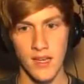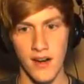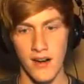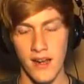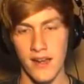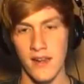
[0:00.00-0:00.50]

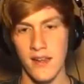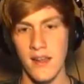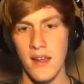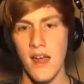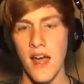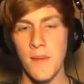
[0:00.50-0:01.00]
All right,
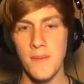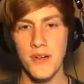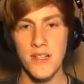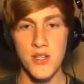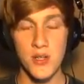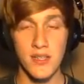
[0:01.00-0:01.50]
I'm
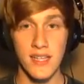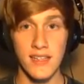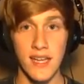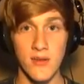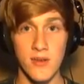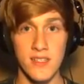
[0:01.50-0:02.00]
pretty sure
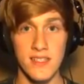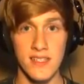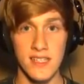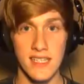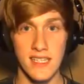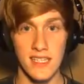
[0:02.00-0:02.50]
that was
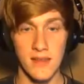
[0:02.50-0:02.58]
the